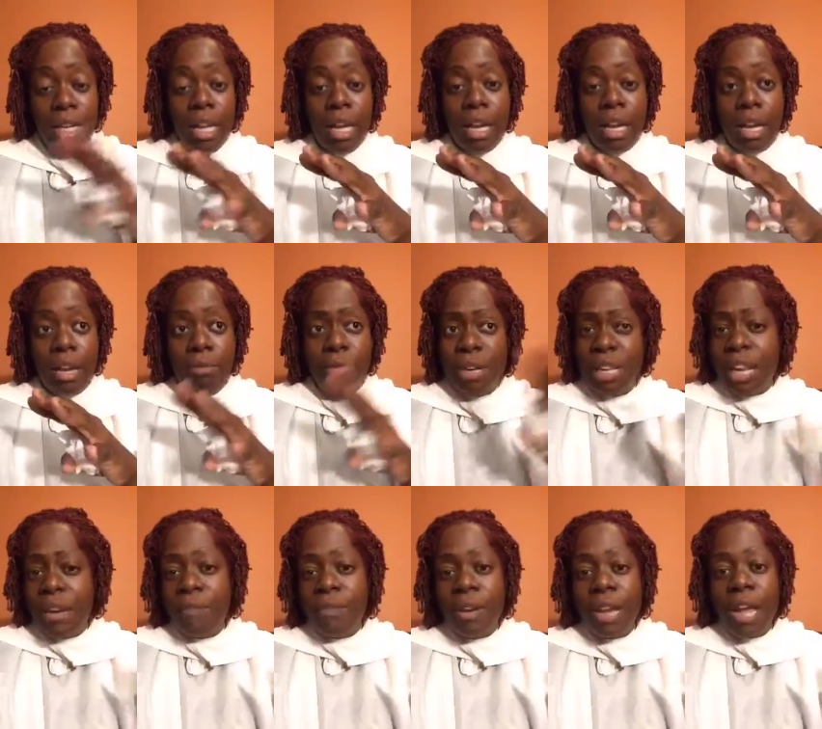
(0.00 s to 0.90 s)
Uh,
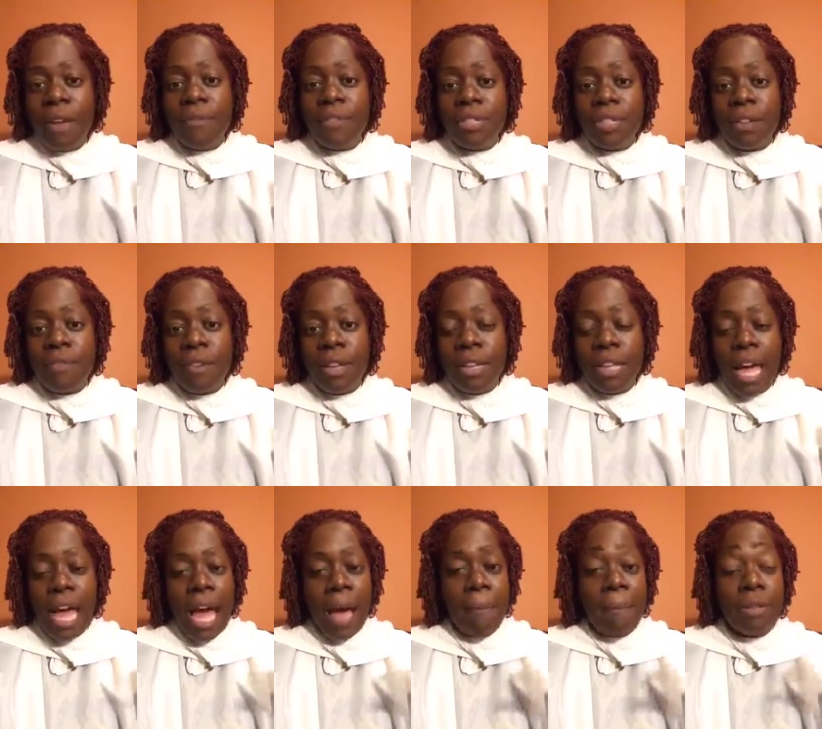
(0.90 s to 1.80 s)
Relay for Life is an event that
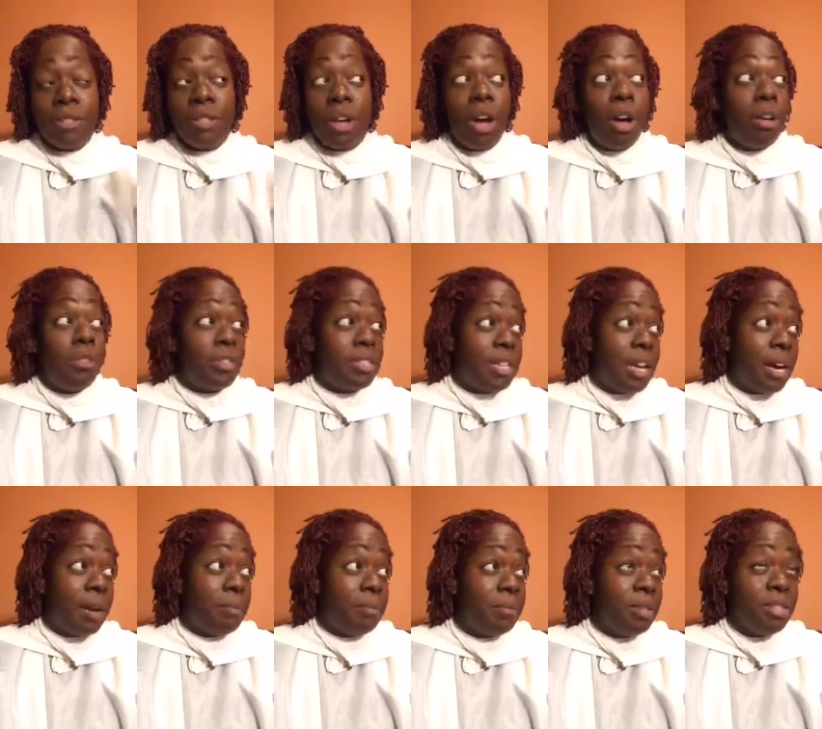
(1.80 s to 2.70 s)
happens all the time.